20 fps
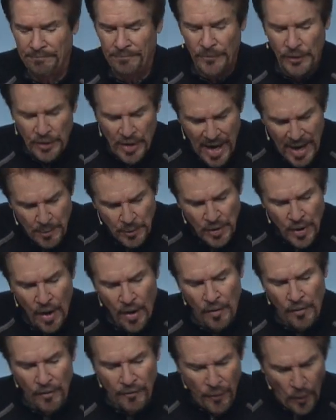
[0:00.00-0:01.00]
James
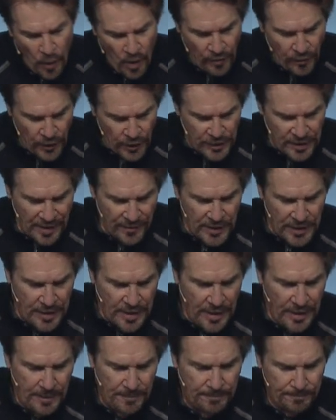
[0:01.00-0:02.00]
4, verse
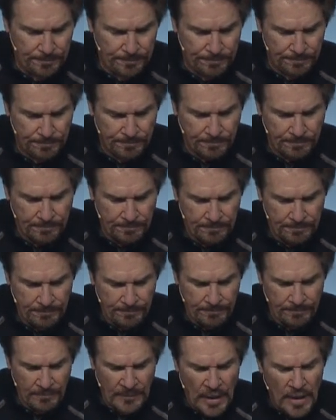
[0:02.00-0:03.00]
17.
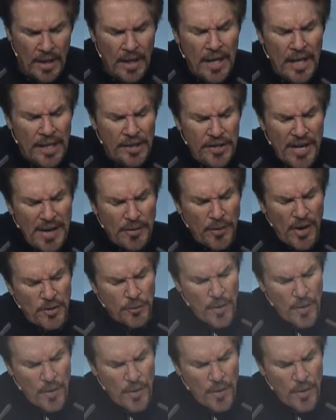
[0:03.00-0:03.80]
James writes,